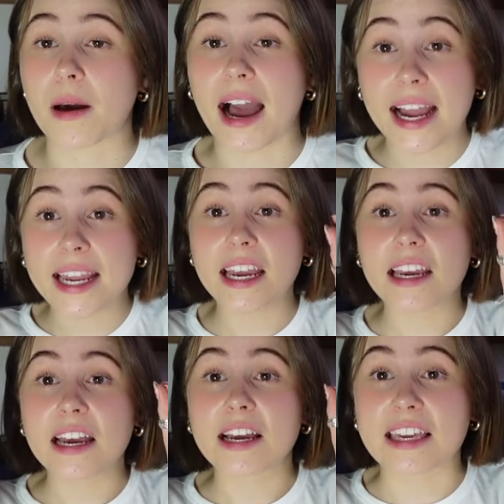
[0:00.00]
I
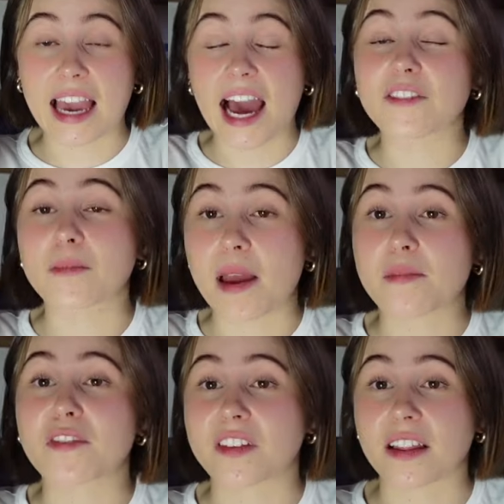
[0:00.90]
can't remember
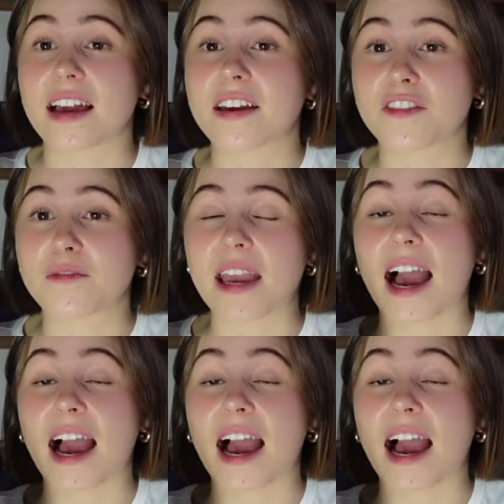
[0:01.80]
for the life of me.